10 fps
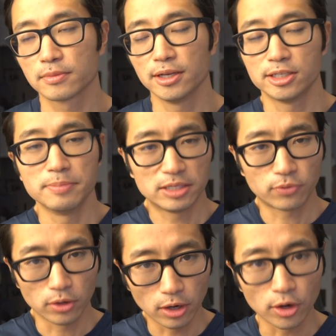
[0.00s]
It just makes
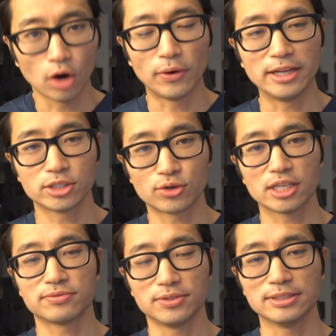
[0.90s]
for an already
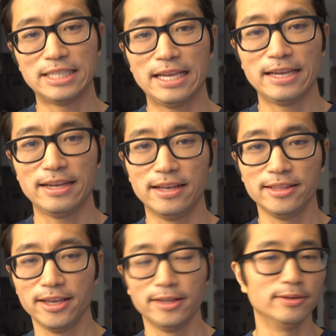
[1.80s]
stressful day.
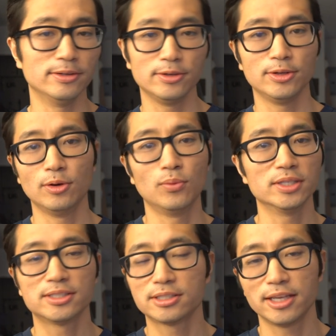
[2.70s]
And then, you know,
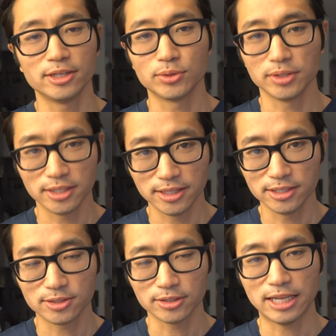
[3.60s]
once scheduling
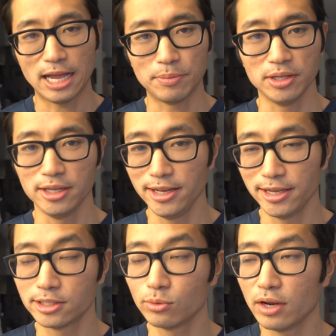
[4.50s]
things start to happen and the day
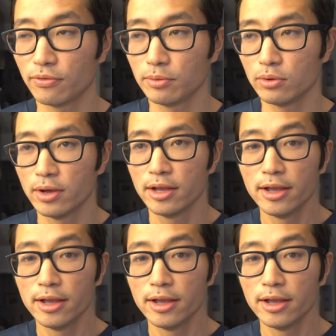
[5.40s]
gets away from you,